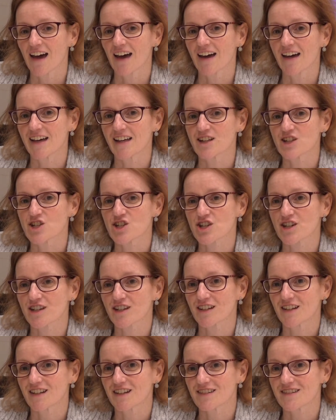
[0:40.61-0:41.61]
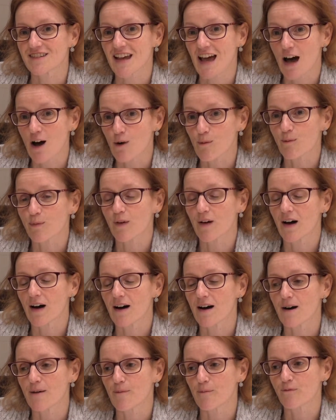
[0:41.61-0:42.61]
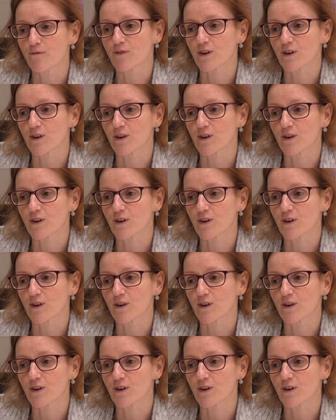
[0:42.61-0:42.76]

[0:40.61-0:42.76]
And she needs help um,